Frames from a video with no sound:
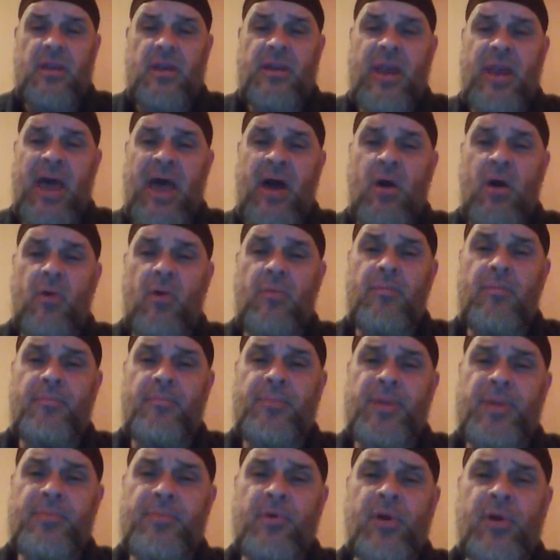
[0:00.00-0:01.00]
Now,
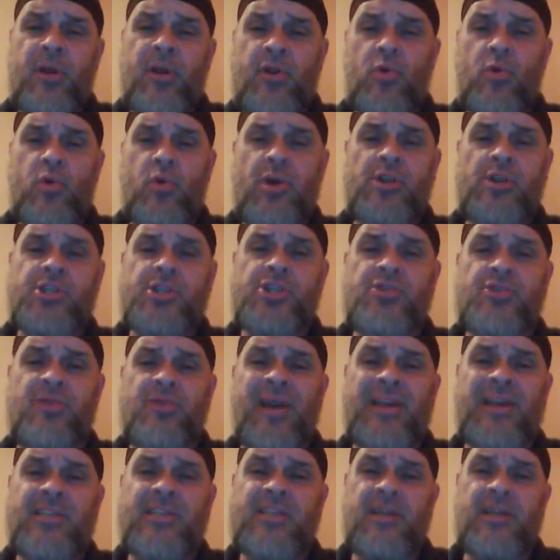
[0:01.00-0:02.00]
people hear the word
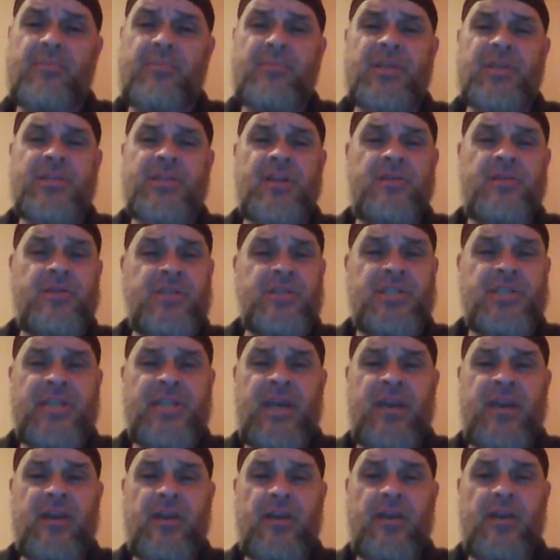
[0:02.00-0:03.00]
stress and
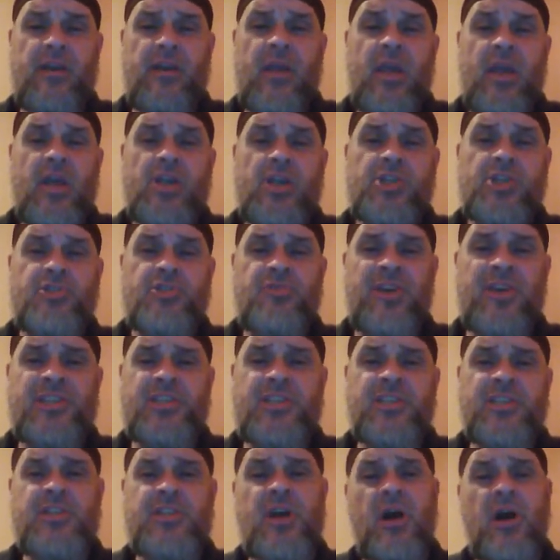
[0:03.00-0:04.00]
misunderstand it.
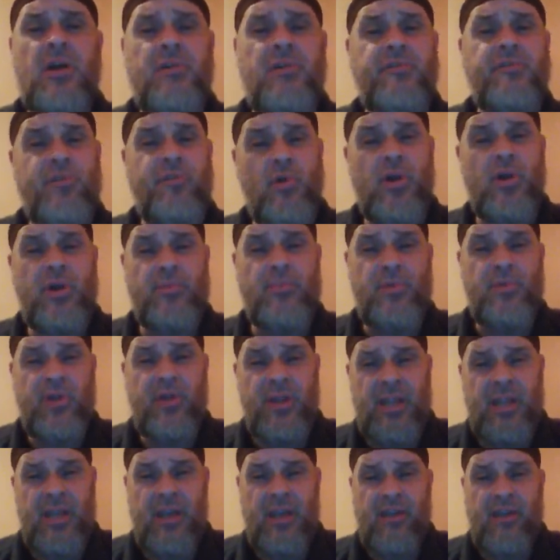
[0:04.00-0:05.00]
Stress is unavoidable
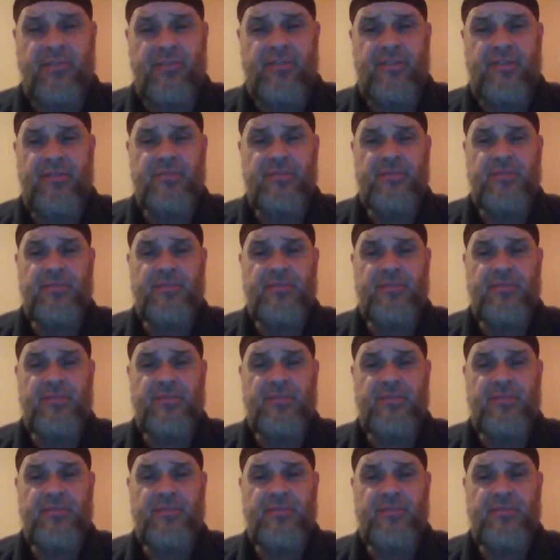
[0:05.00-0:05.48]
in life.